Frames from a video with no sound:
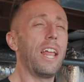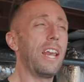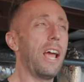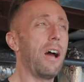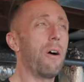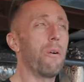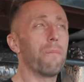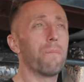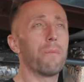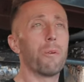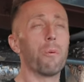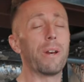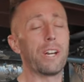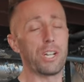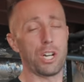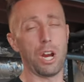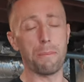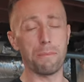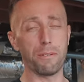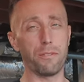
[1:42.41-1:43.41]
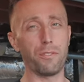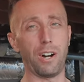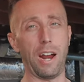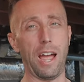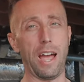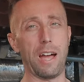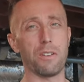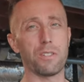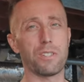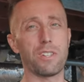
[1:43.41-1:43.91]
Now, when shopping for a
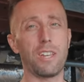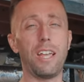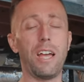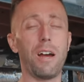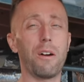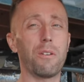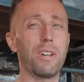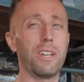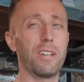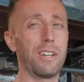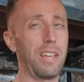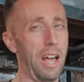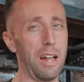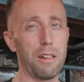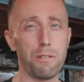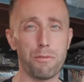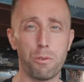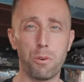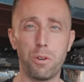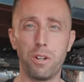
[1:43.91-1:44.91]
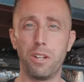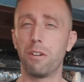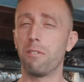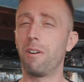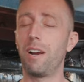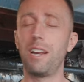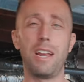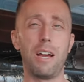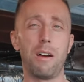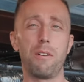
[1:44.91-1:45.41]
house out in California
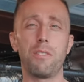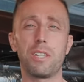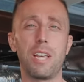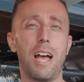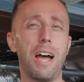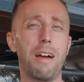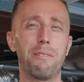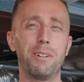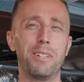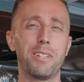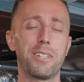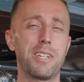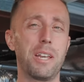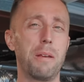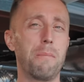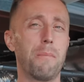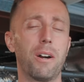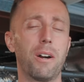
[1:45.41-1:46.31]
right now in this hot real estate